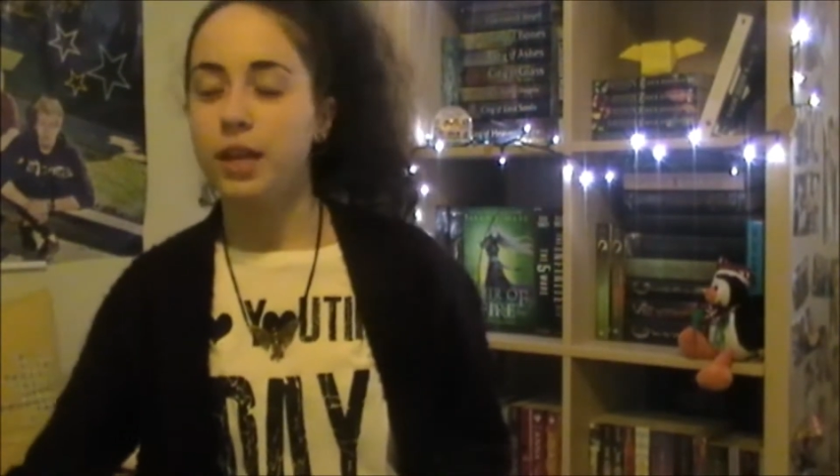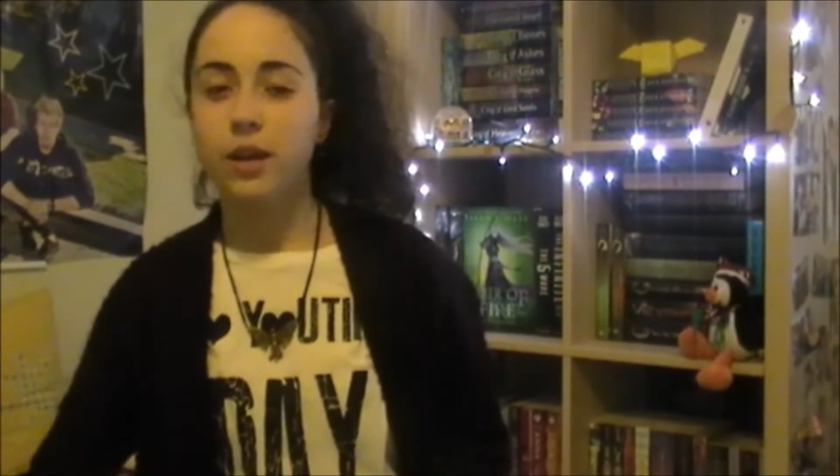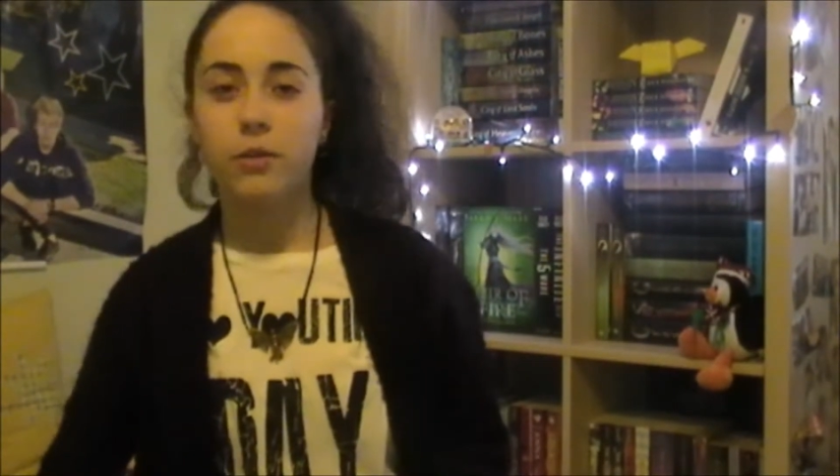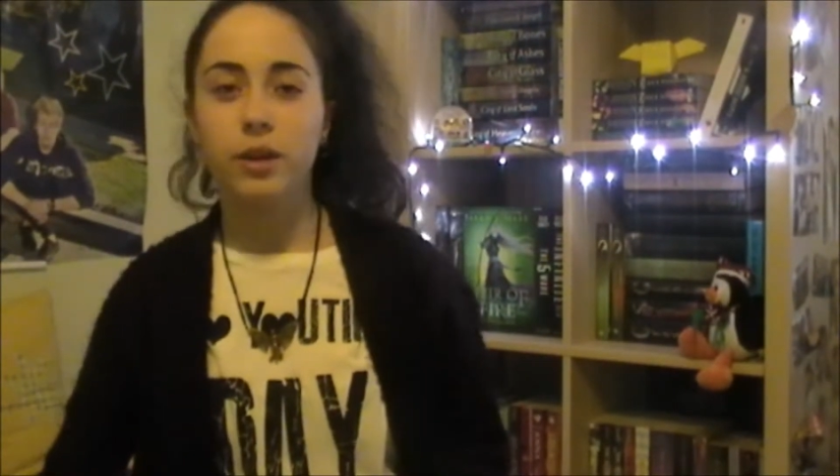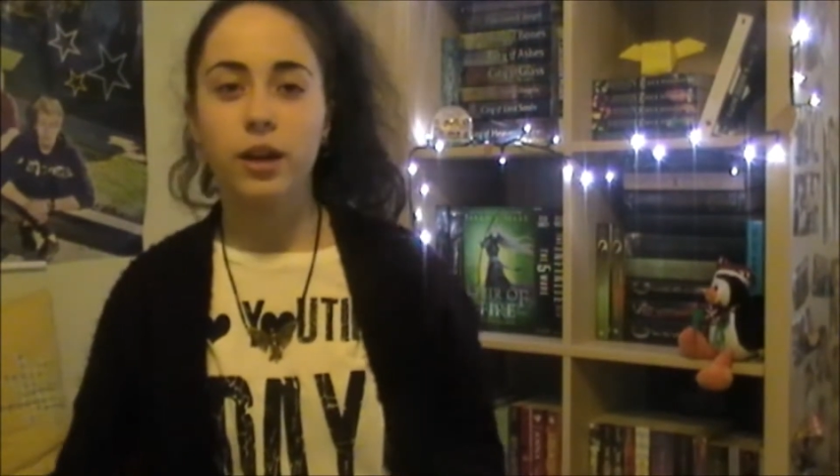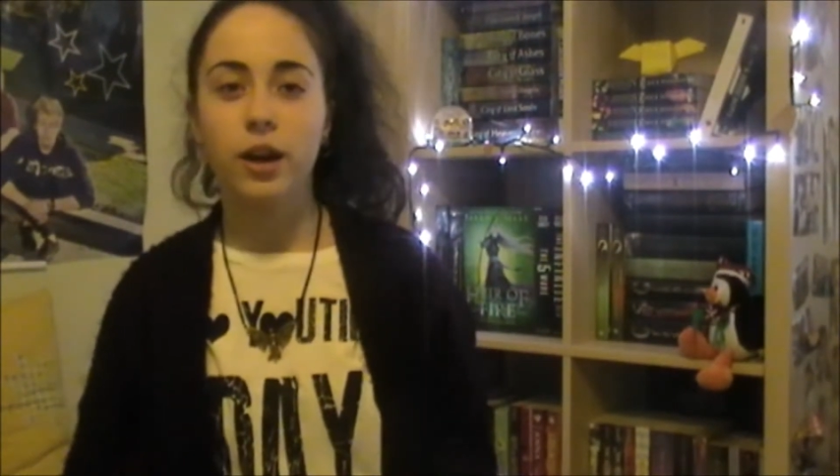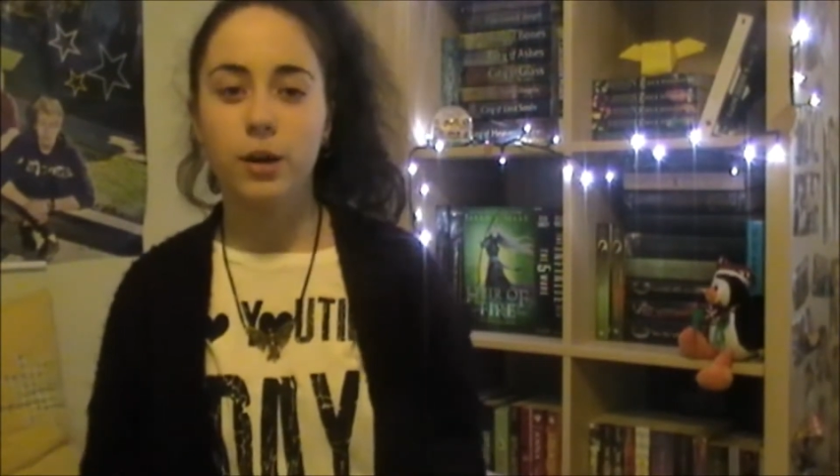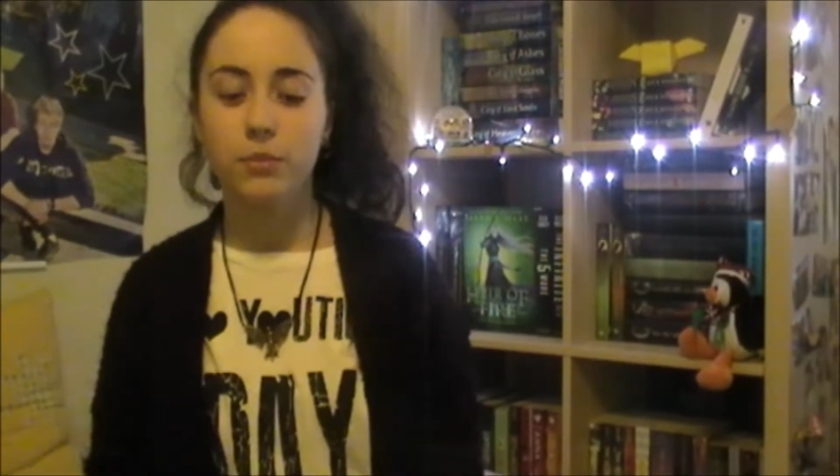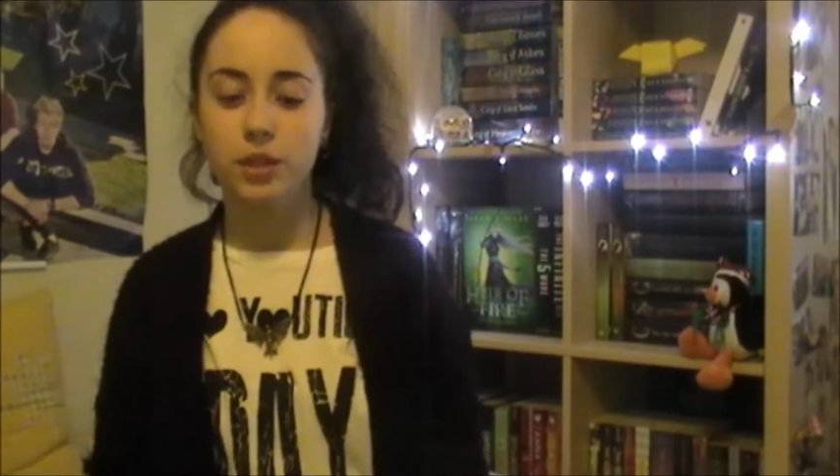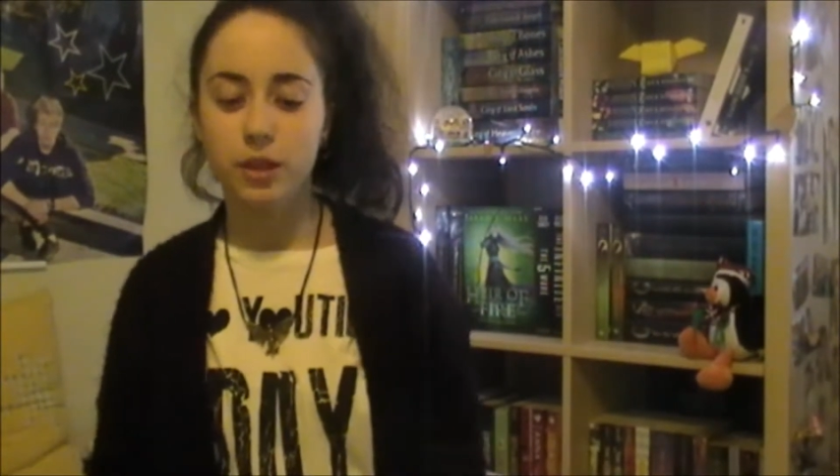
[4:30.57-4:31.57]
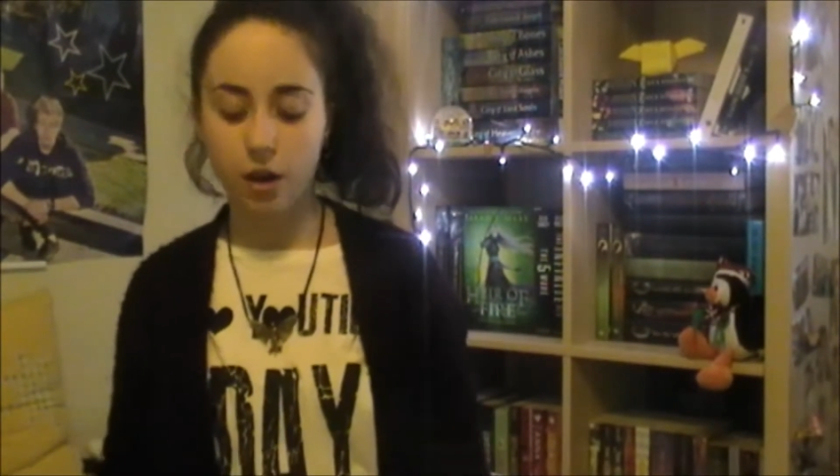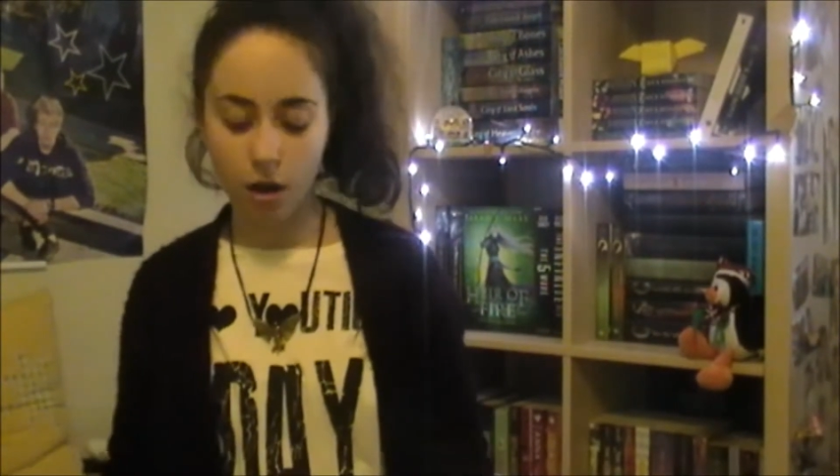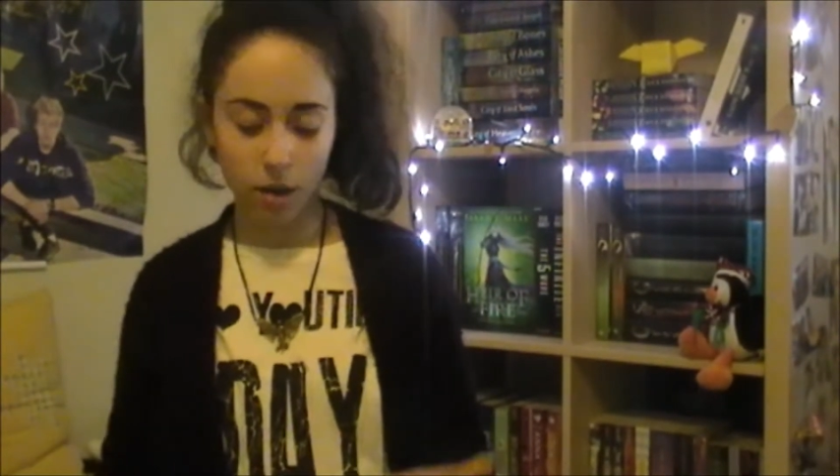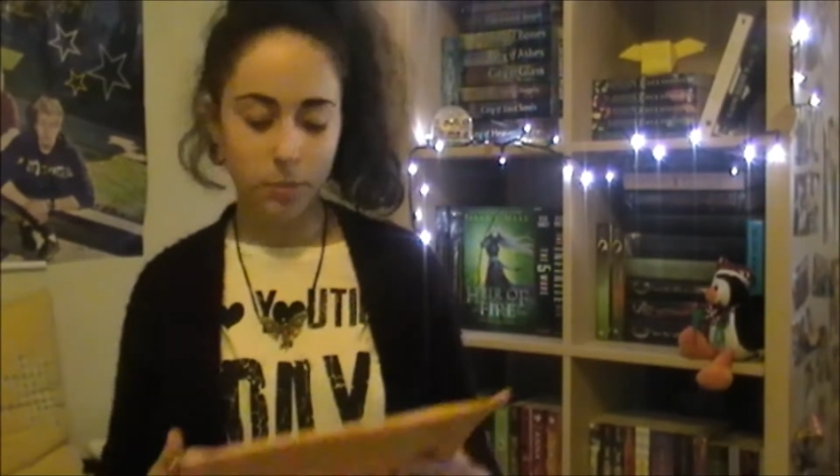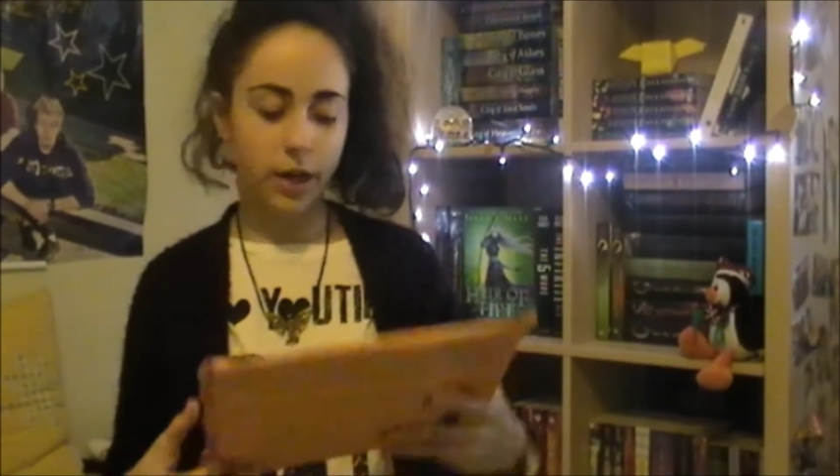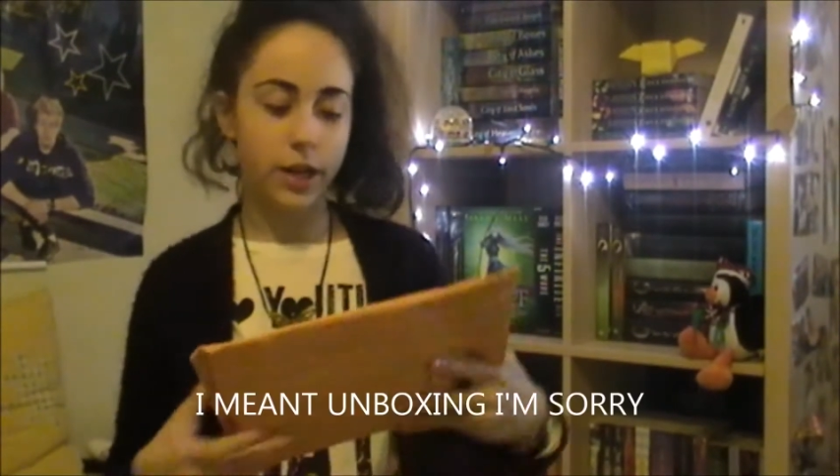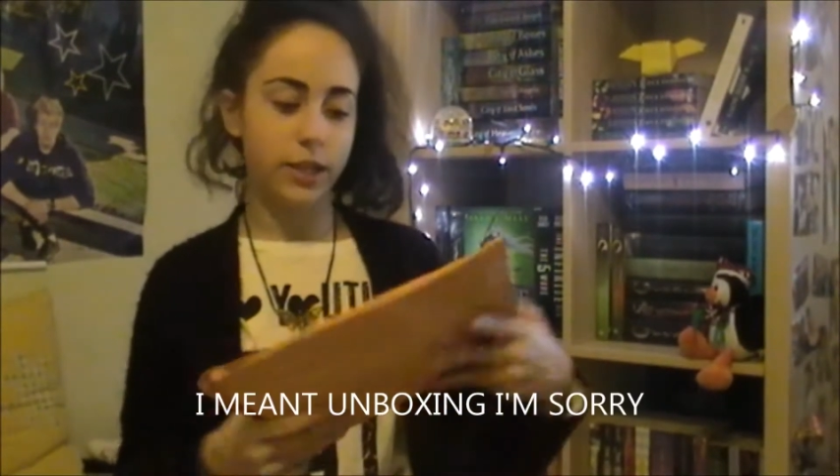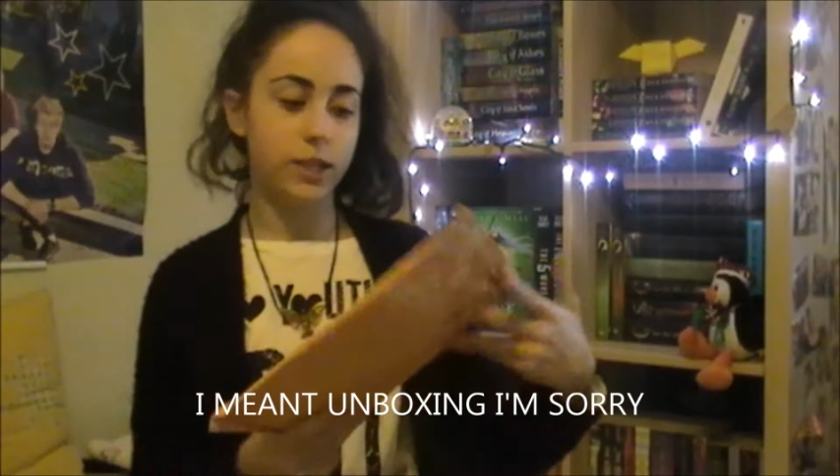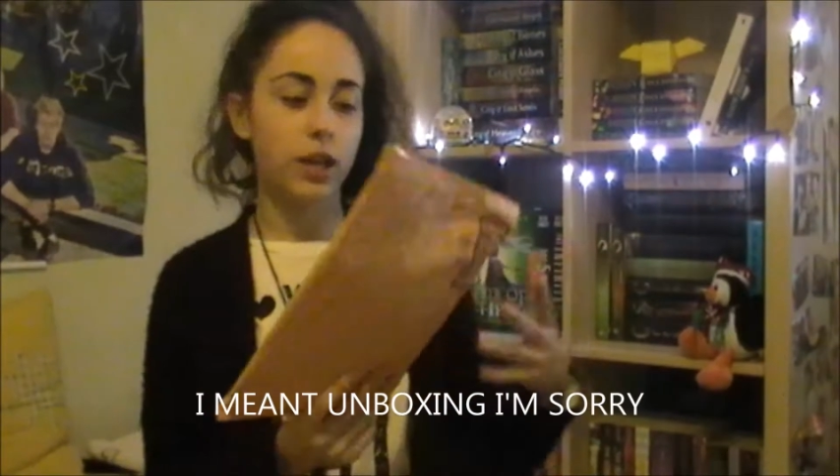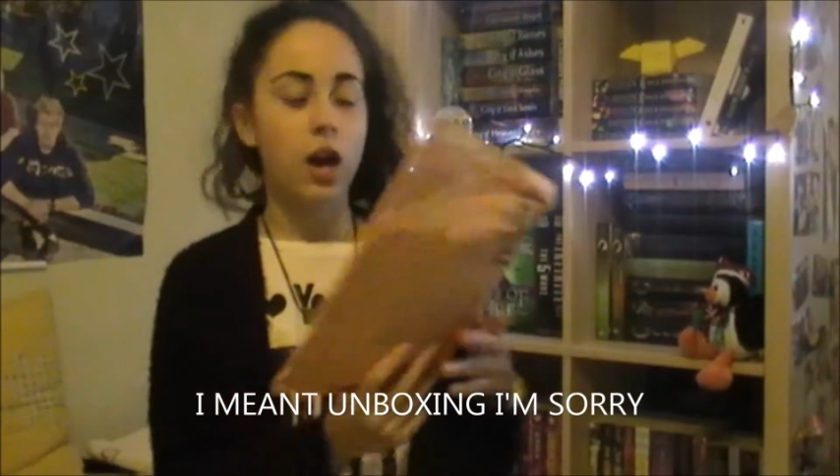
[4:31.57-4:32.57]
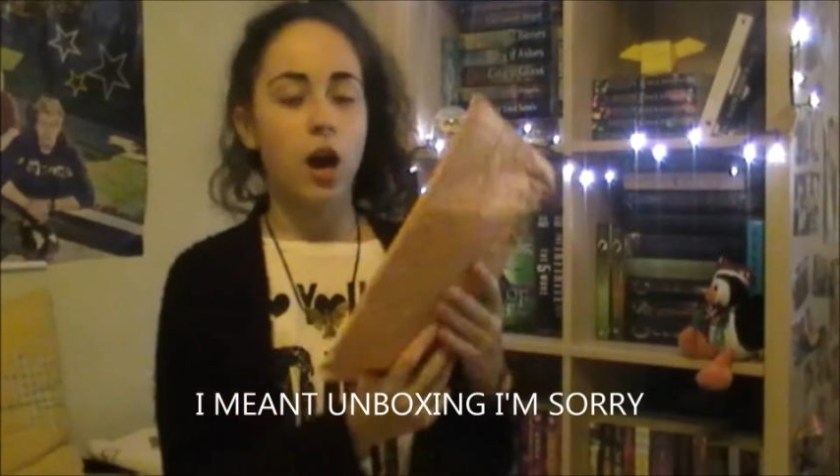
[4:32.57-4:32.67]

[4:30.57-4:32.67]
here we come to the haul part